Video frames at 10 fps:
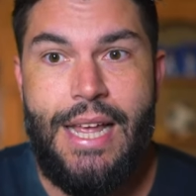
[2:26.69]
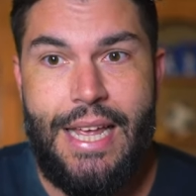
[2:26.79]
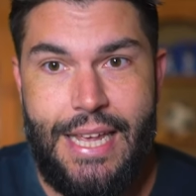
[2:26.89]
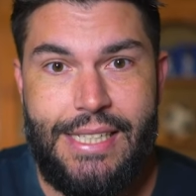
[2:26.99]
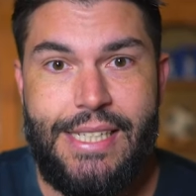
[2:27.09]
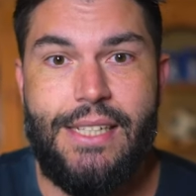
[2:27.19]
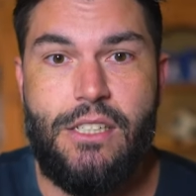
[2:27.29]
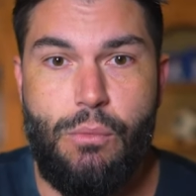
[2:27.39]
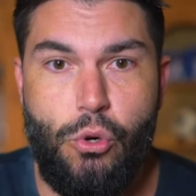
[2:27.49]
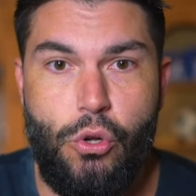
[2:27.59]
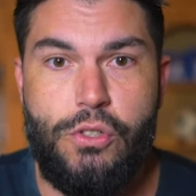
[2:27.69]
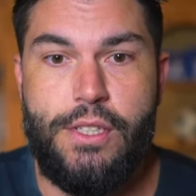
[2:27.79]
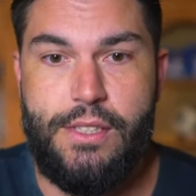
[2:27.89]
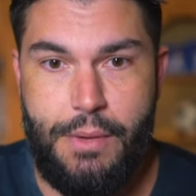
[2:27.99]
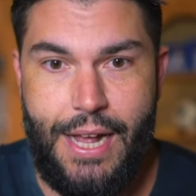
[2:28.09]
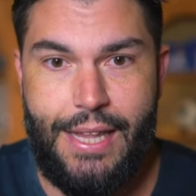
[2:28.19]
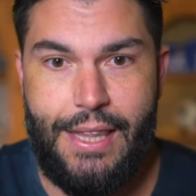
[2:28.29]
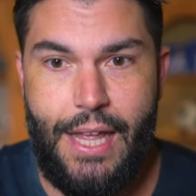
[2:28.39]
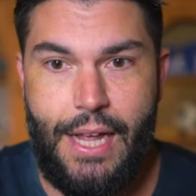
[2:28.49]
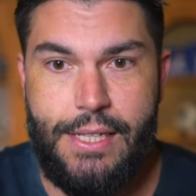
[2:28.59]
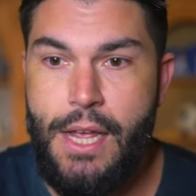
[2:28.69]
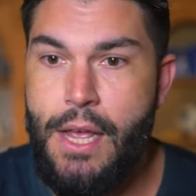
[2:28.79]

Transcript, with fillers: he set some rules and some guidelines.